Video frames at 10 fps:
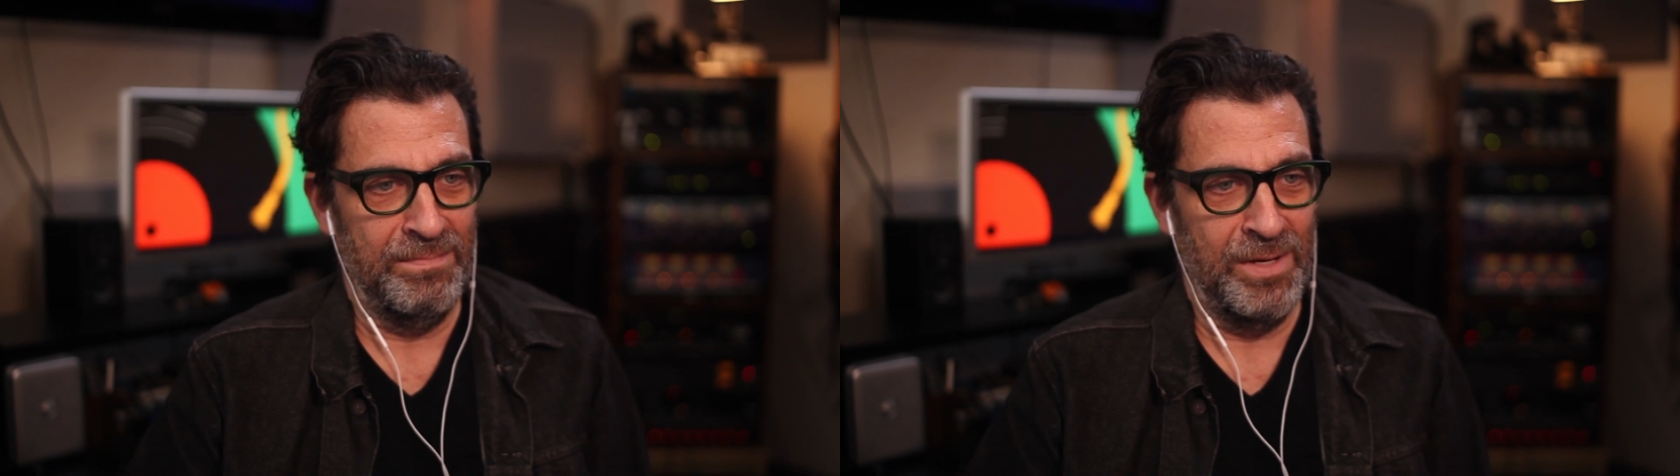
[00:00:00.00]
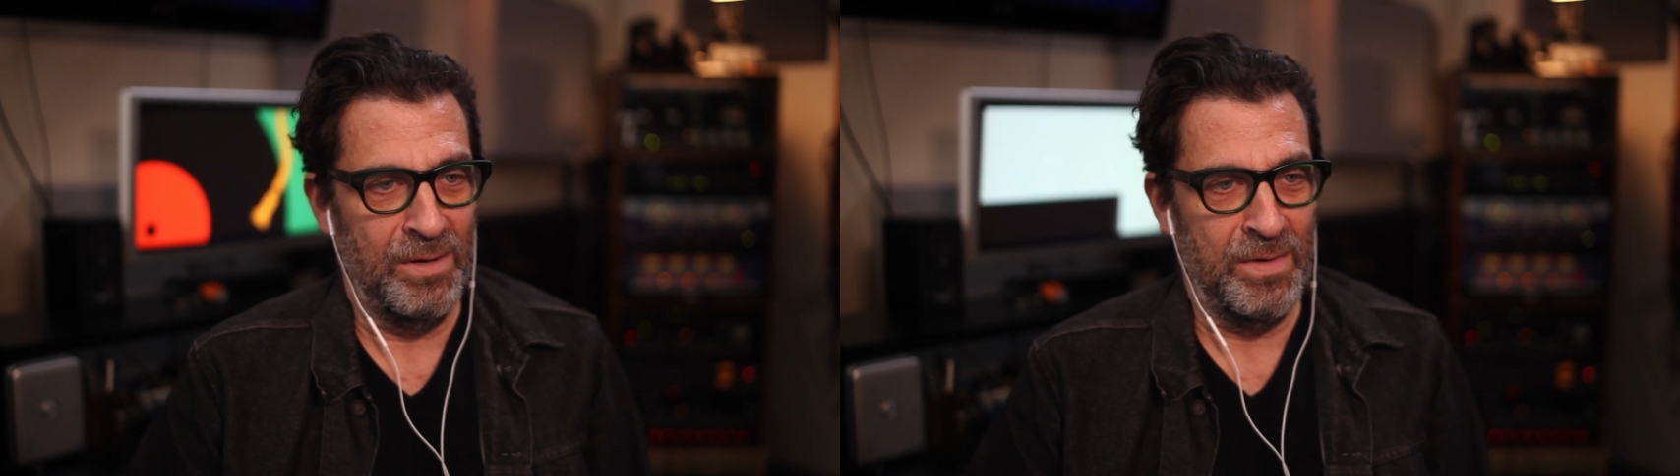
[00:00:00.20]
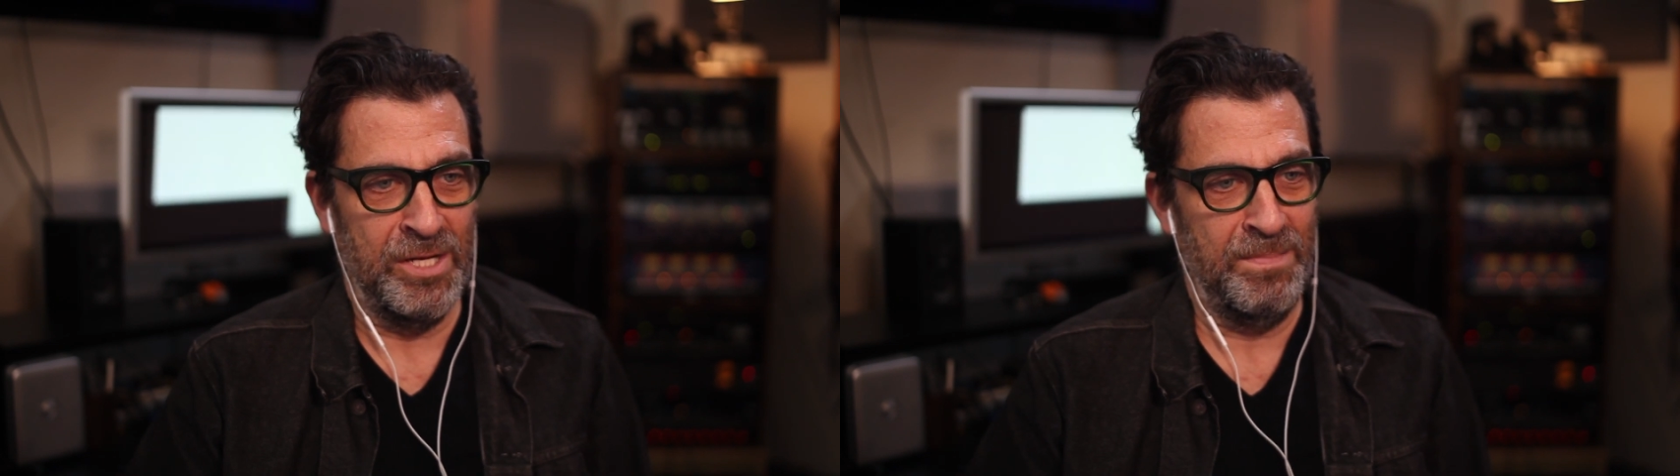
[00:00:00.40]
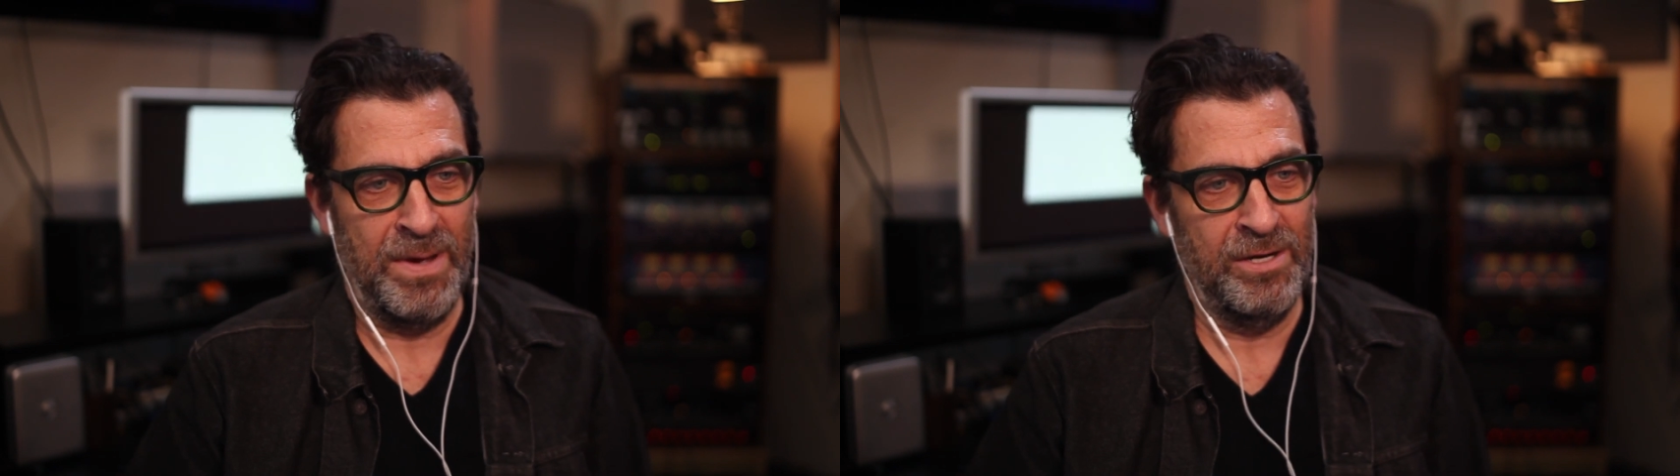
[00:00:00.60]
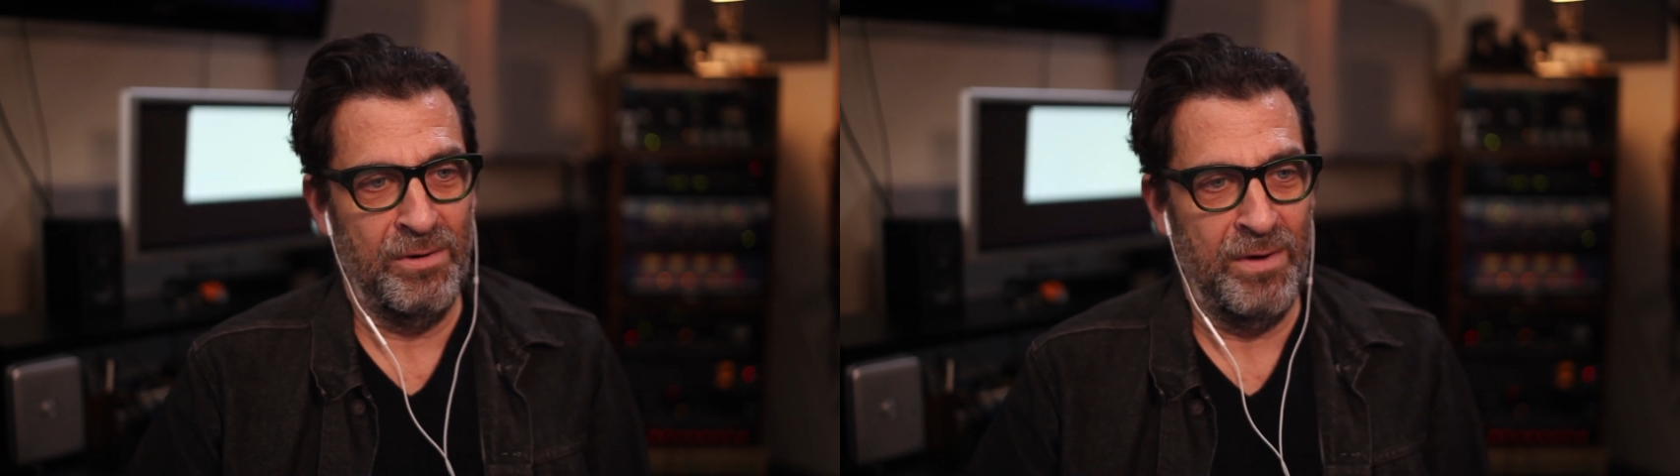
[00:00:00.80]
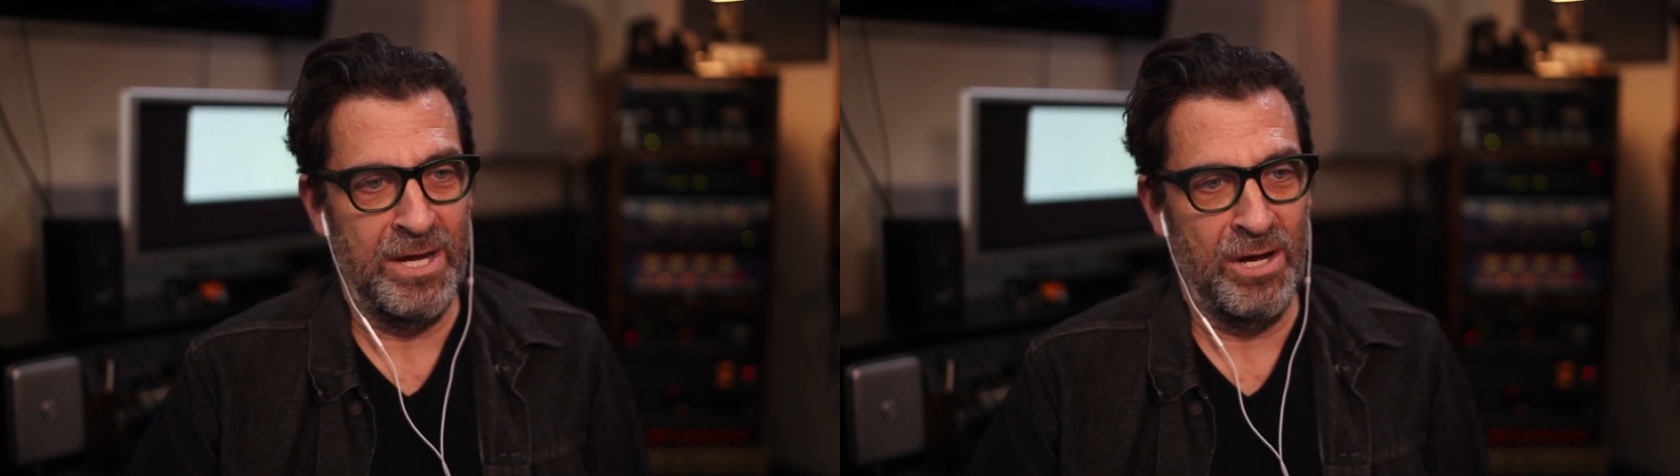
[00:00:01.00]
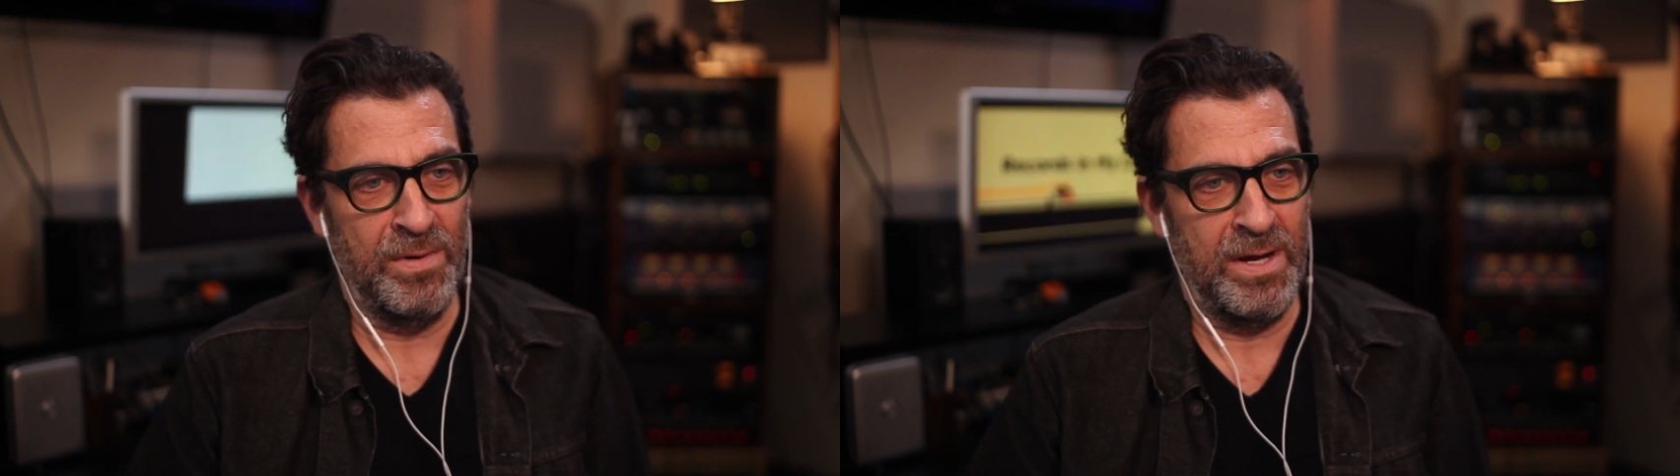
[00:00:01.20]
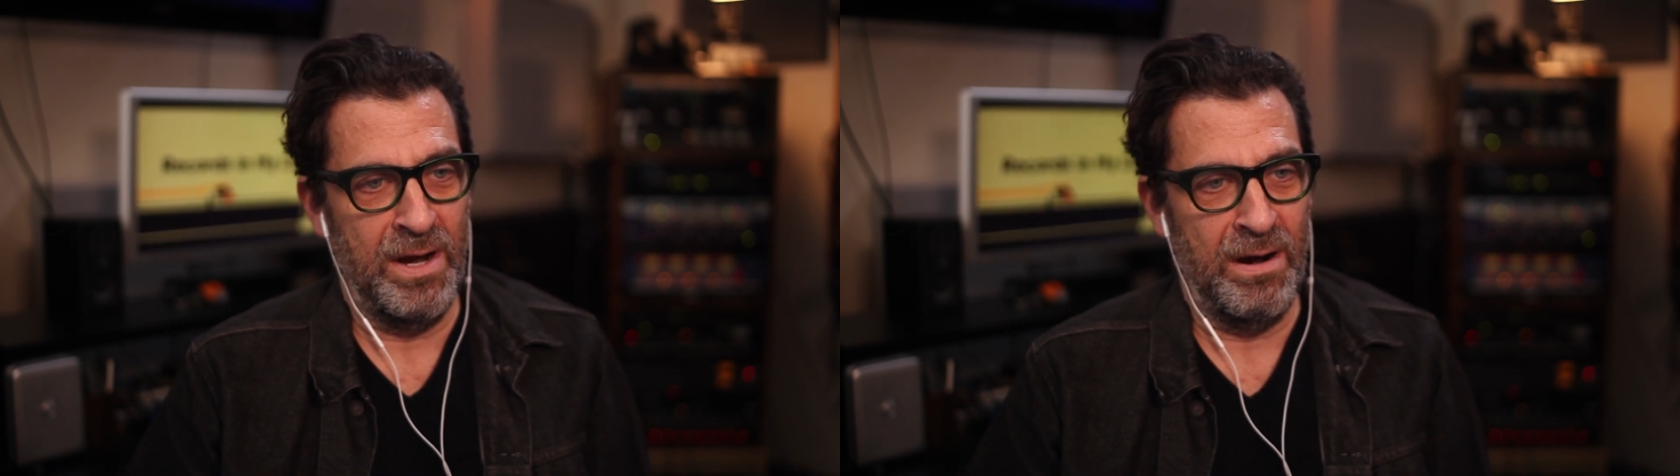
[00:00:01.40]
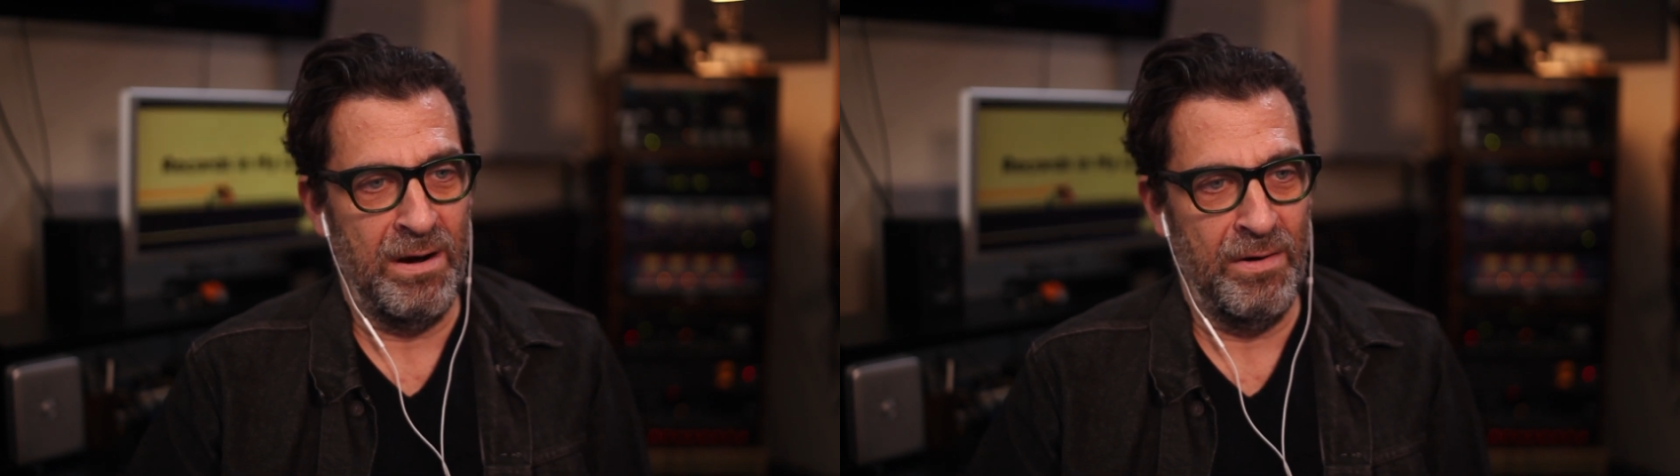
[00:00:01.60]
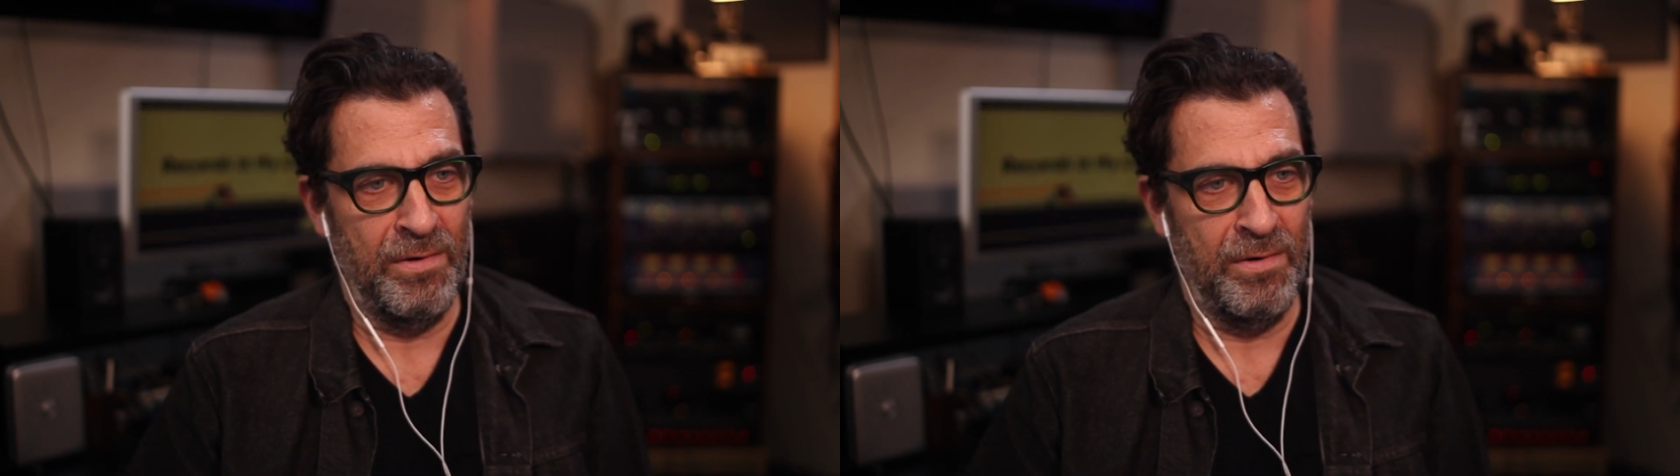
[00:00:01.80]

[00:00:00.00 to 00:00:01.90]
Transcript: you know independent radio here